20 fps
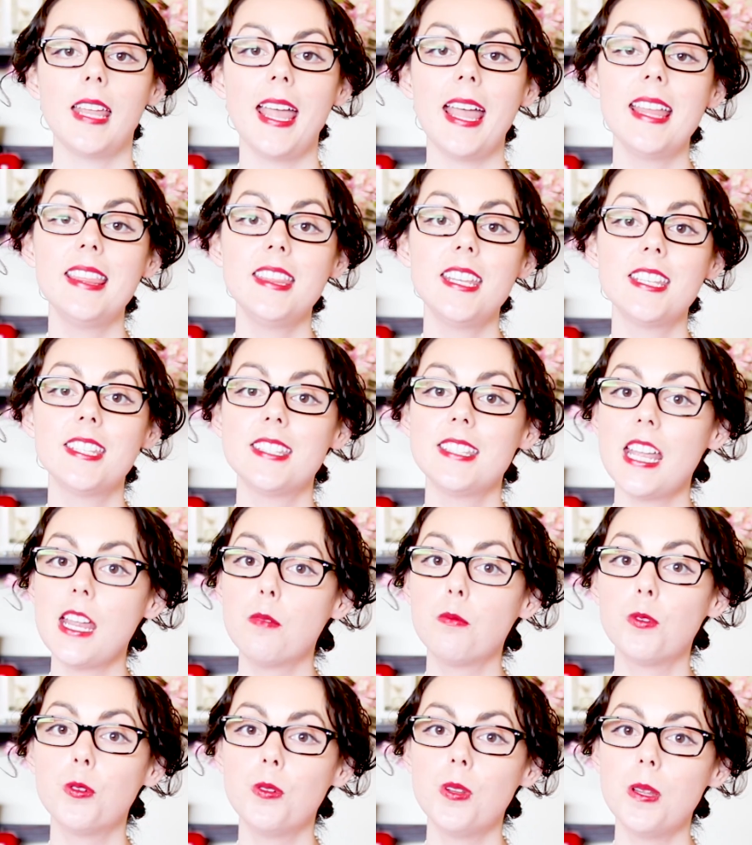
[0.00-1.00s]
And the
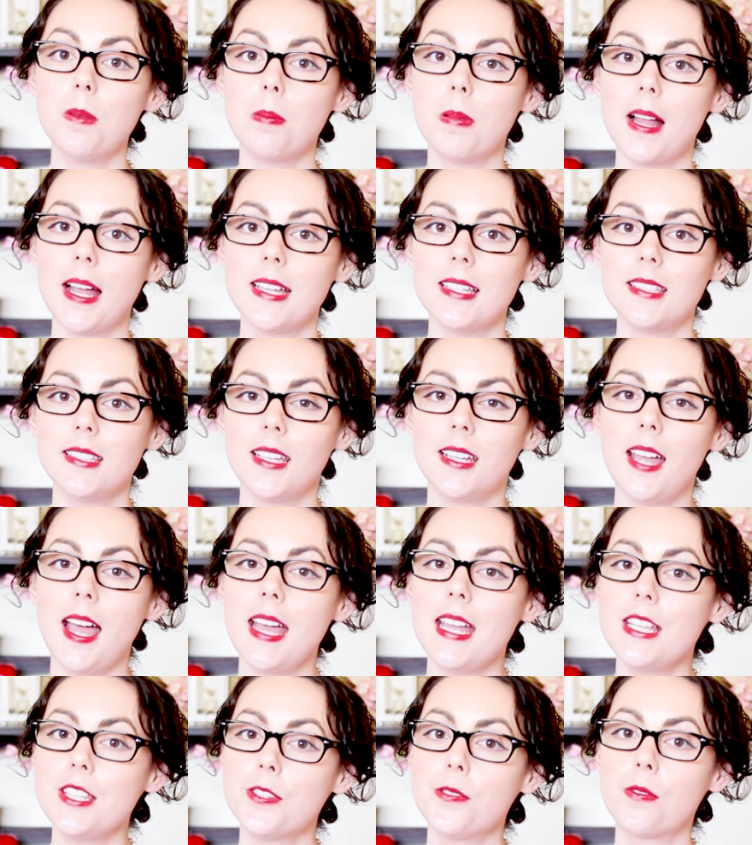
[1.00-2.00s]
same rule applies to
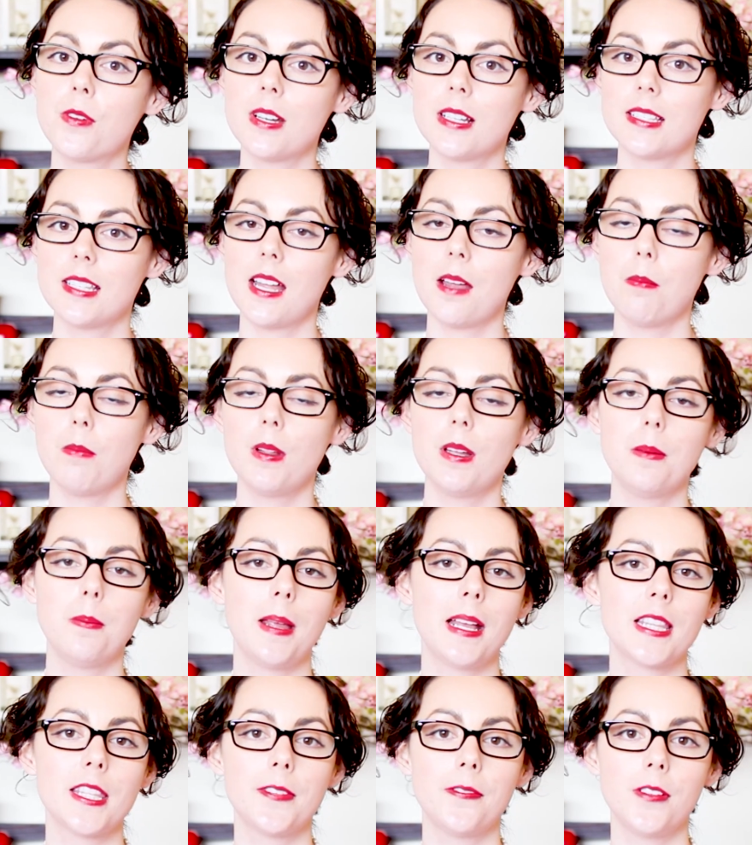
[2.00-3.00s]
guys. For example, in
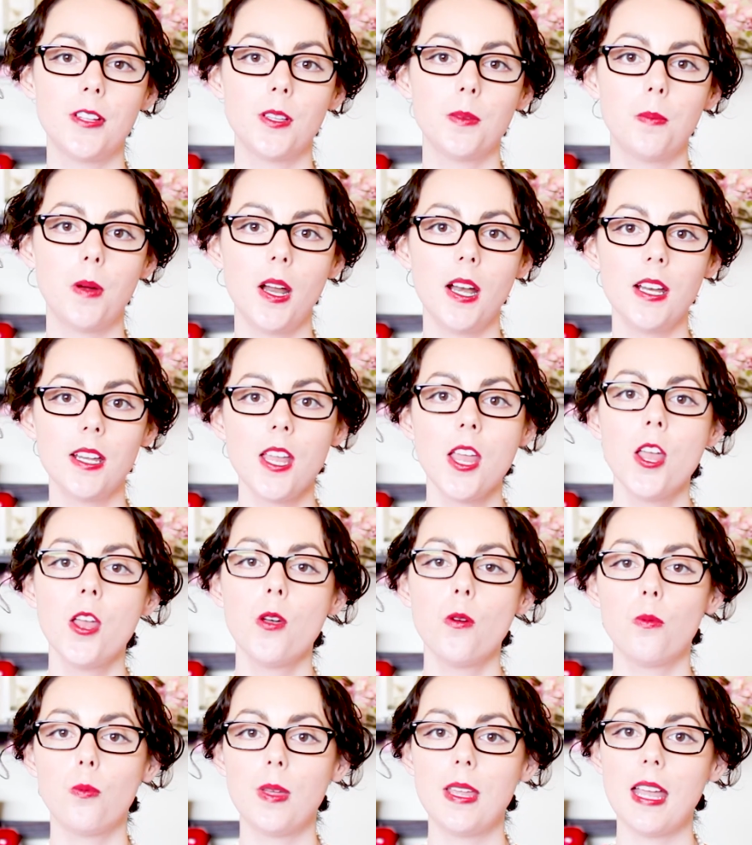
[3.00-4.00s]
Mansfield Park,
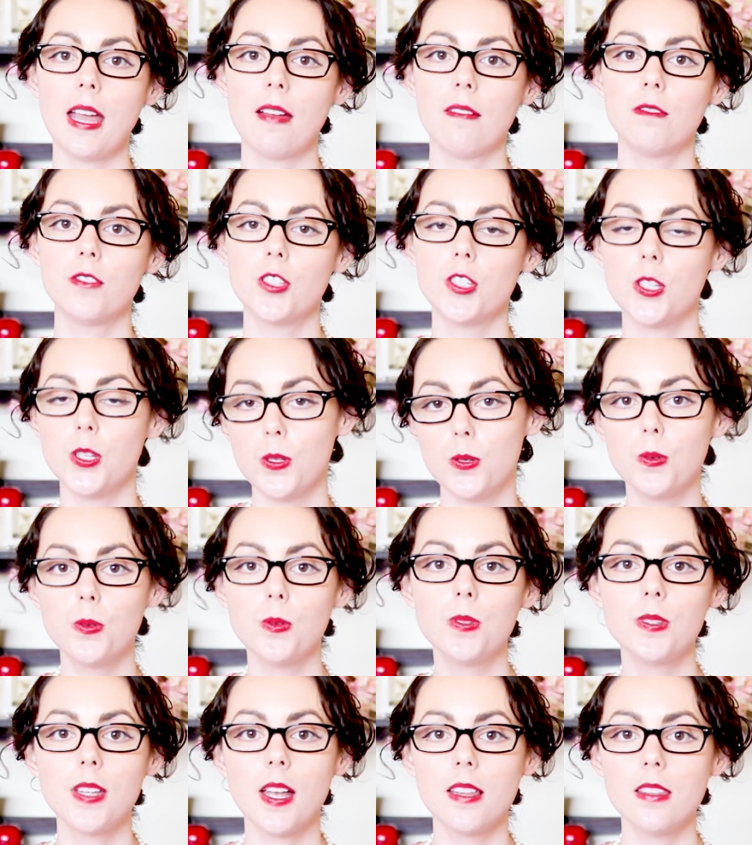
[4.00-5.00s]
we have 2
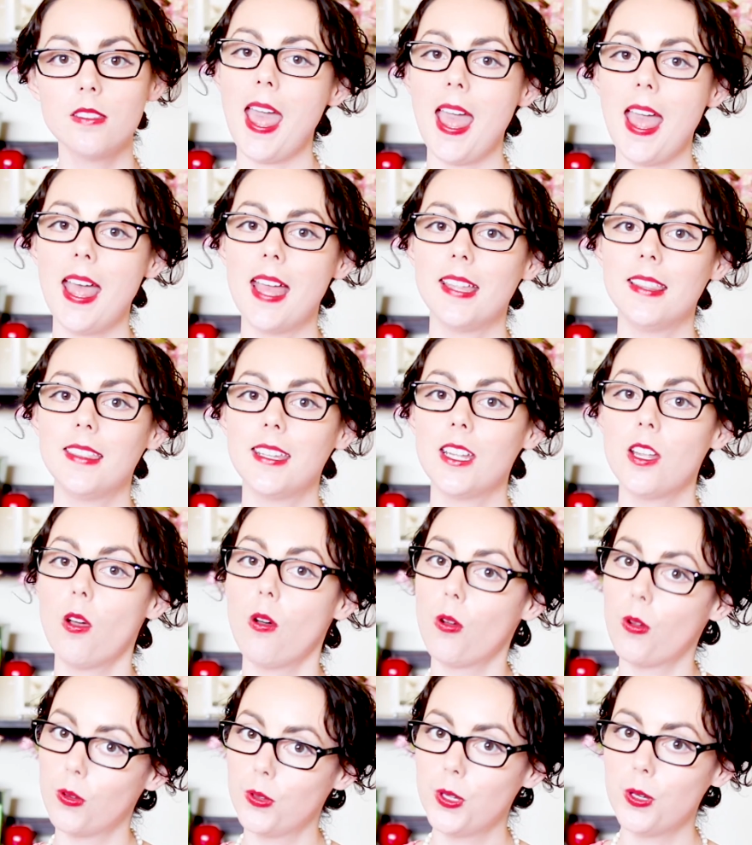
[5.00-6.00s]
sons, and the
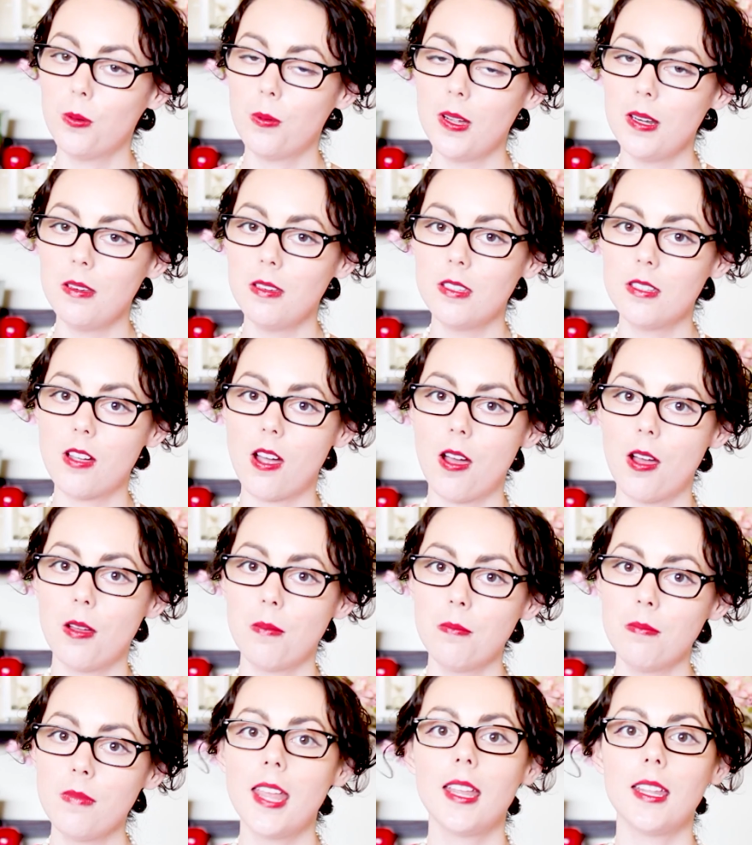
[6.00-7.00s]
older one,
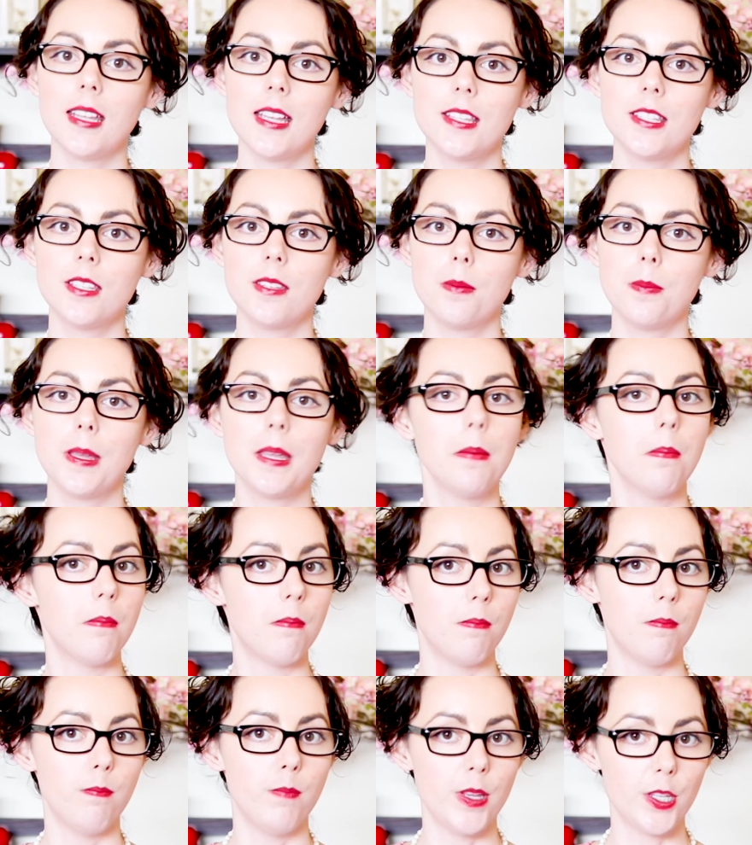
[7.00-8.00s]
Tom, gets to be
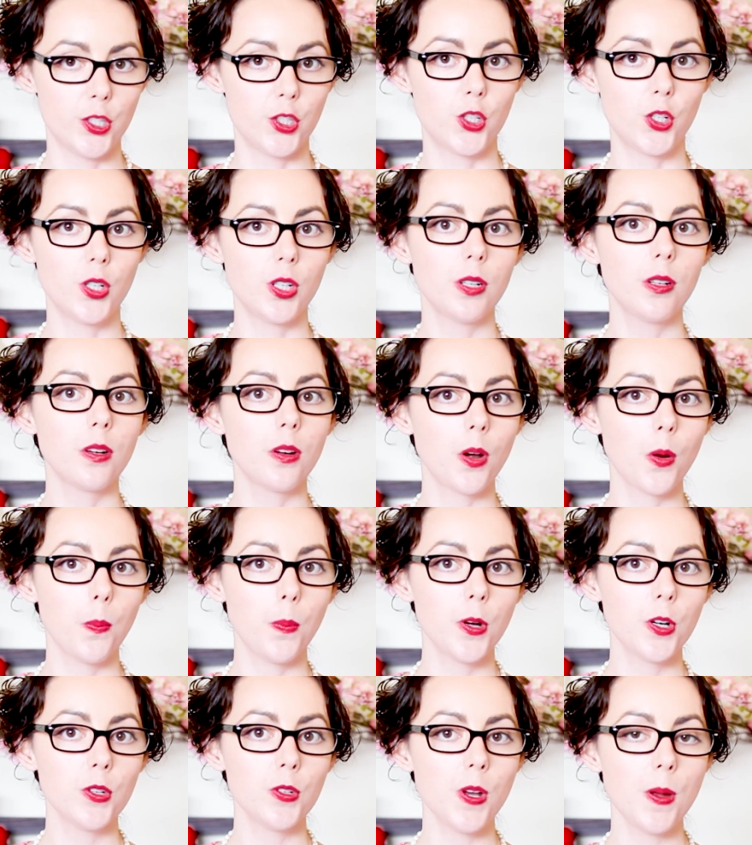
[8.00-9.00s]
Mr.
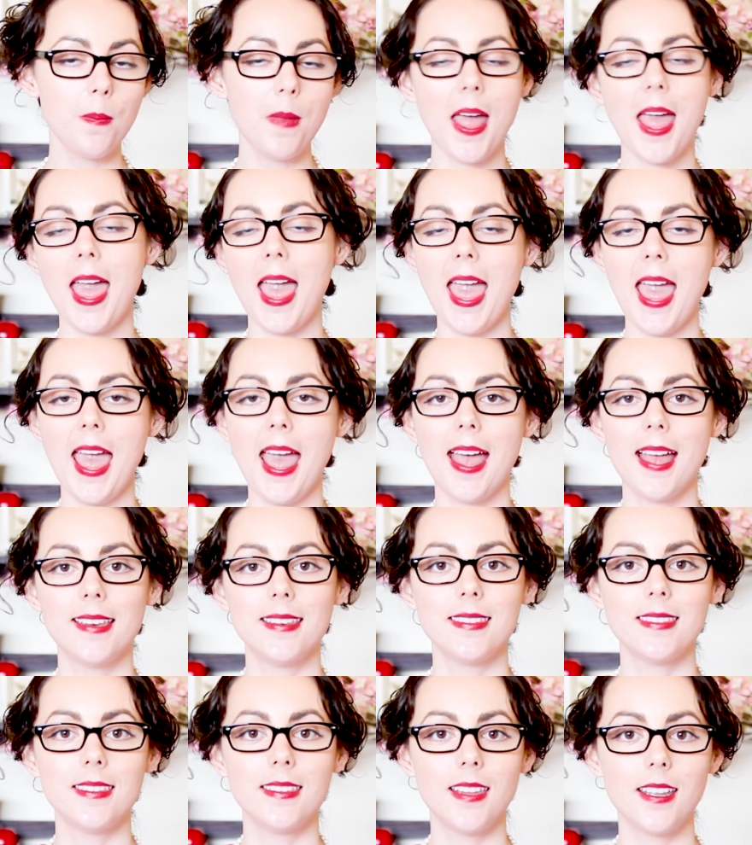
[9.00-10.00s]
Bertram,
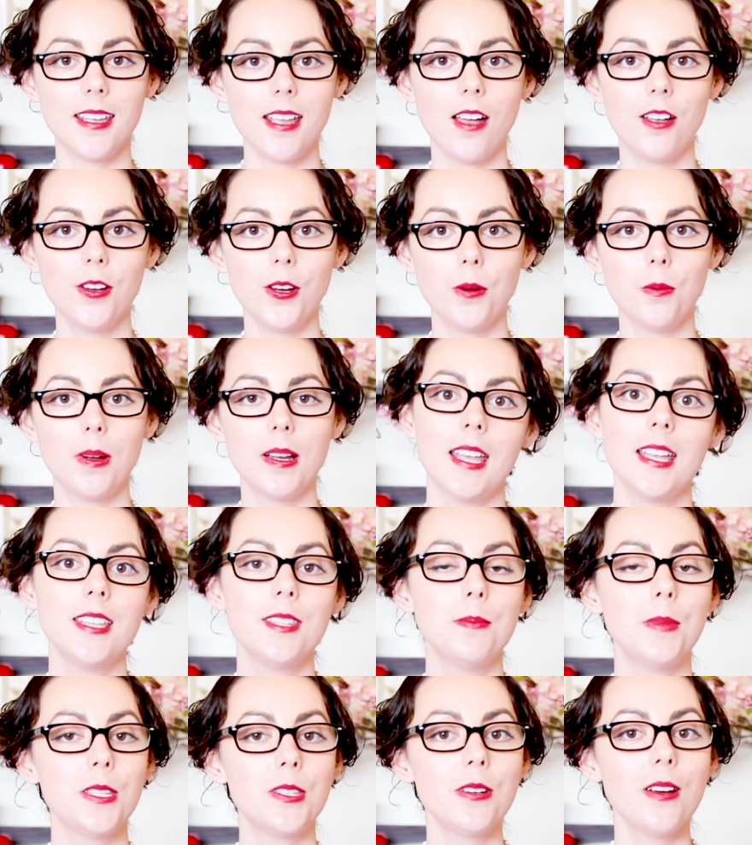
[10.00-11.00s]
and the younger one is
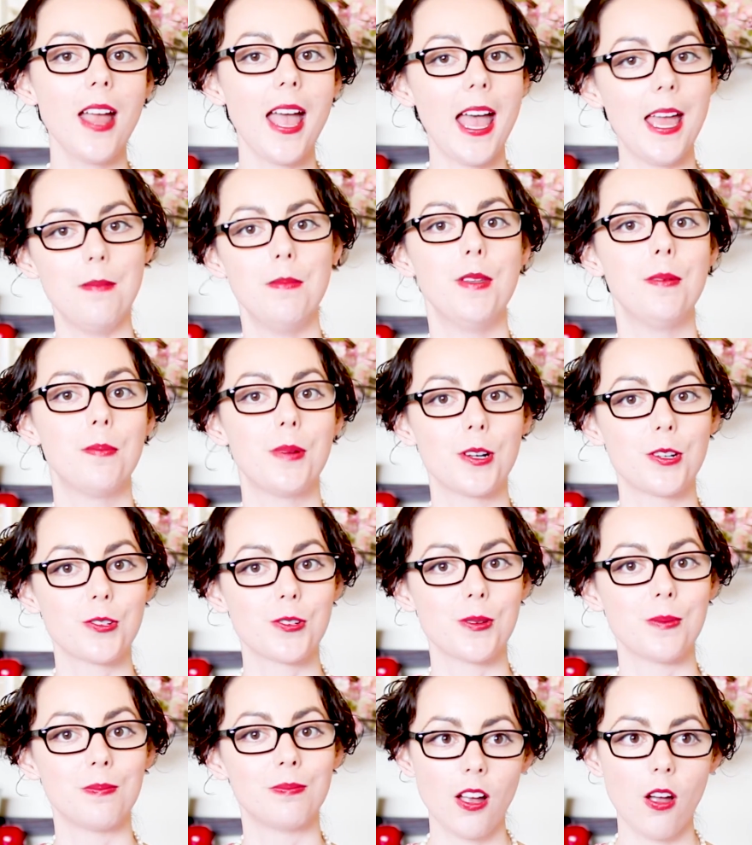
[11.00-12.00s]
Mr. Edmund
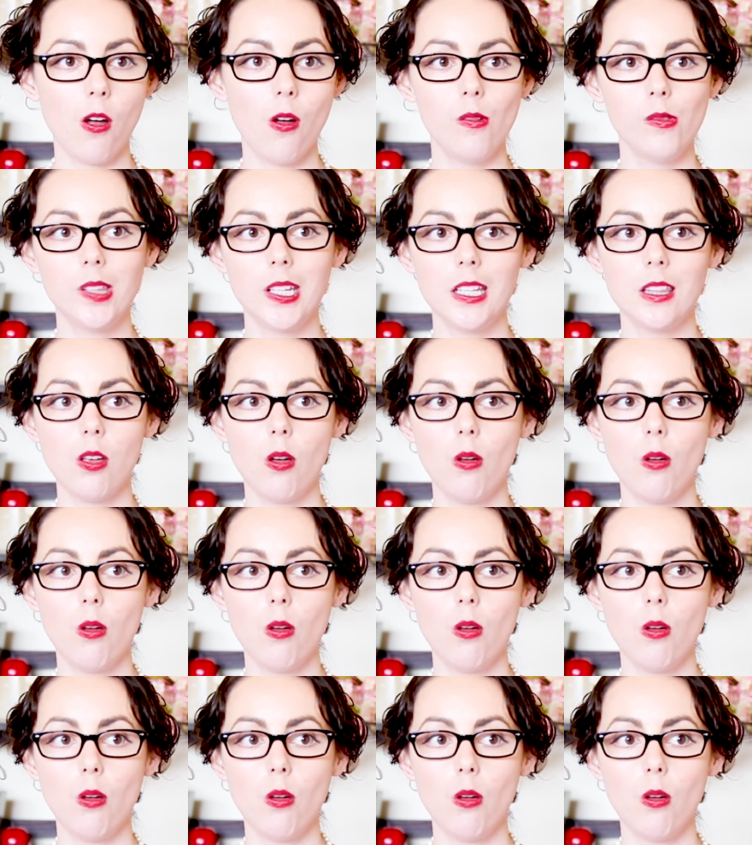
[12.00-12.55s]
Bertram. Only the